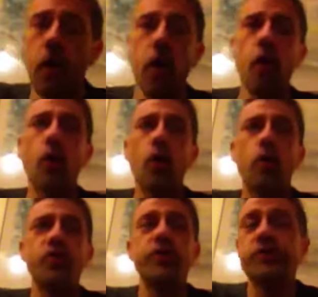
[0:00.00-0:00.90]
or
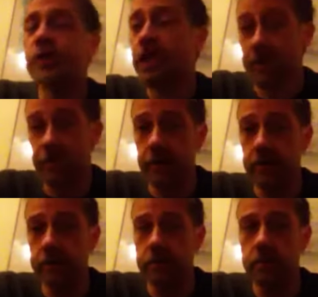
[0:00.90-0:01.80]
would you do nothing?
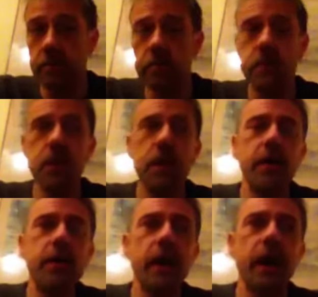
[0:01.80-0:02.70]

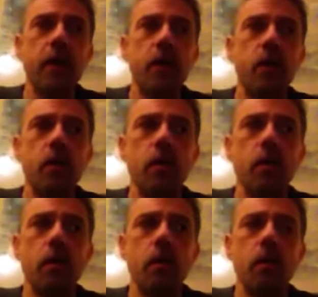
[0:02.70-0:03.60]
Now,
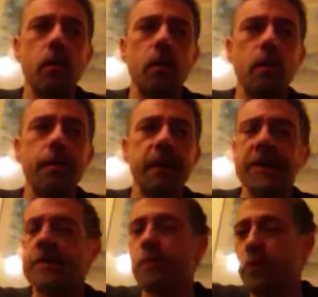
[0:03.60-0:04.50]

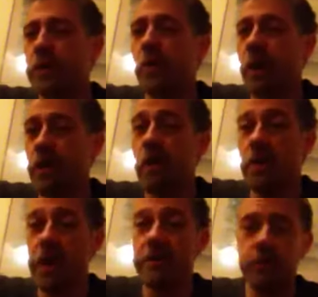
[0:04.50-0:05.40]
that's the point where I would
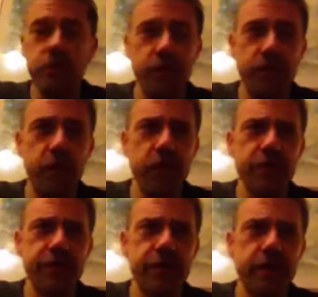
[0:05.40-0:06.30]
have the
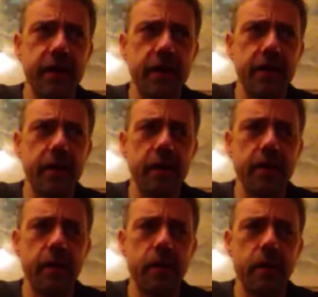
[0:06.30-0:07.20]
audience think
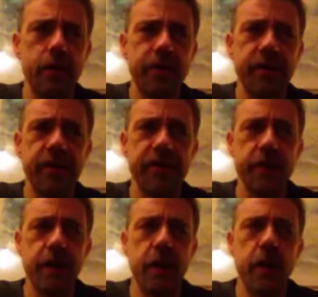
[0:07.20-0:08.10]
when I'm teaching,
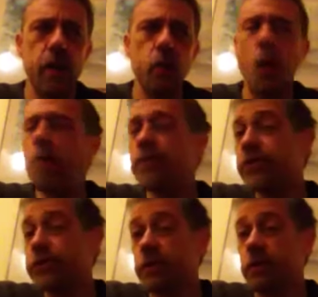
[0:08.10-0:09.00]
what would you
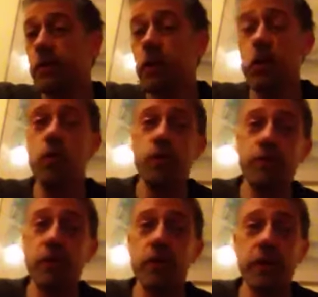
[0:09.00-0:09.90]
do? Who would
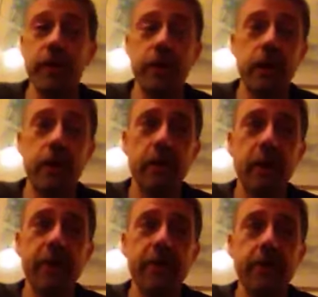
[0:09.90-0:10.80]
pull the
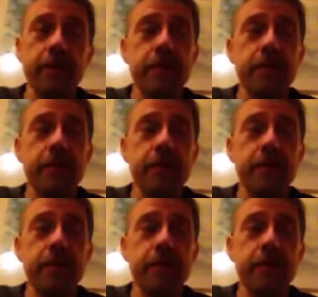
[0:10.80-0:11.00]
lever?